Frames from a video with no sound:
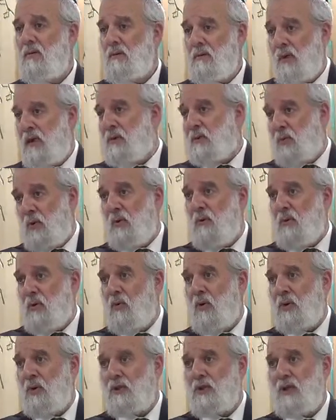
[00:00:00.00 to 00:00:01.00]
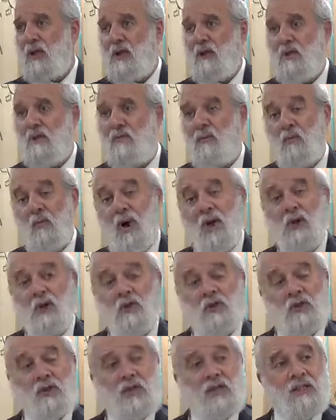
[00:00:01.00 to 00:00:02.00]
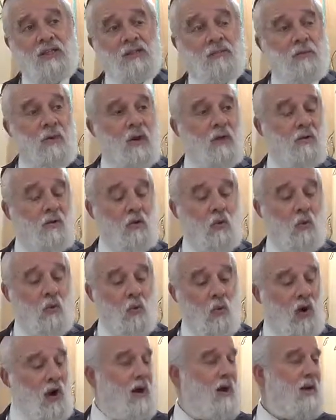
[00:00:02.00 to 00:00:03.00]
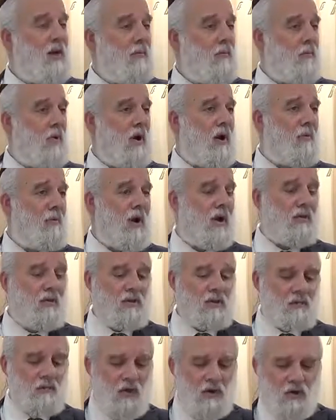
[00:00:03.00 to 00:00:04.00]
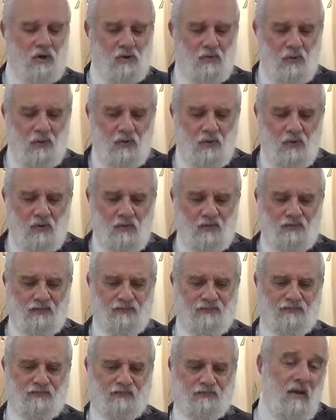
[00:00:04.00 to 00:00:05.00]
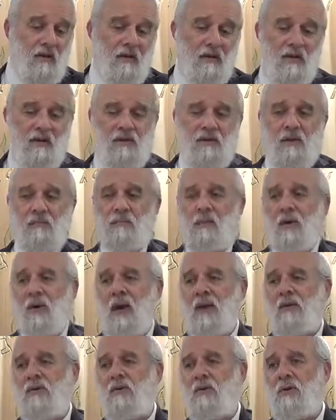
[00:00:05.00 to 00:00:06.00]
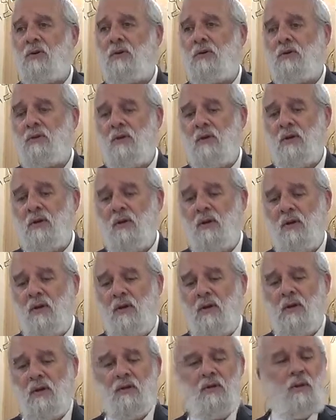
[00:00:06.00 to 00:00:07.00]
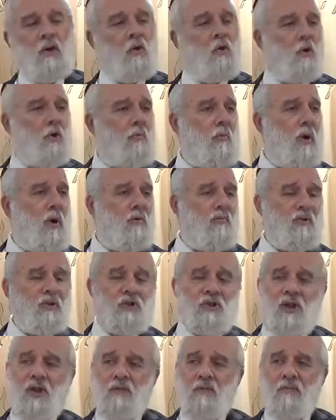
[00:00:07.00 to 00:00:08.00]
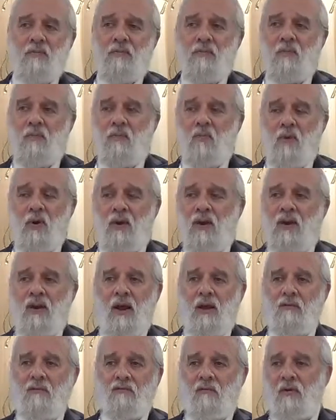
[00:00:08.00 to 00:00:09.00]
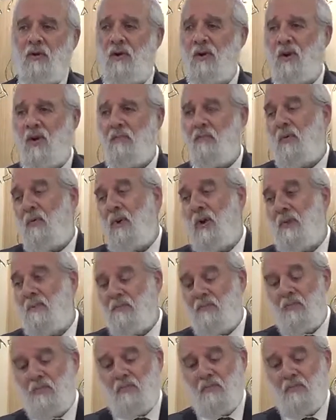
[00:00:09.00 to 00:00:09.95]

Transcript: That's one of the questions that Iyov, why doesn't he explain to you why he brought about this punishment to you? The simple answer is, the Chokhmah of Hashem, we cannot fully comprehend.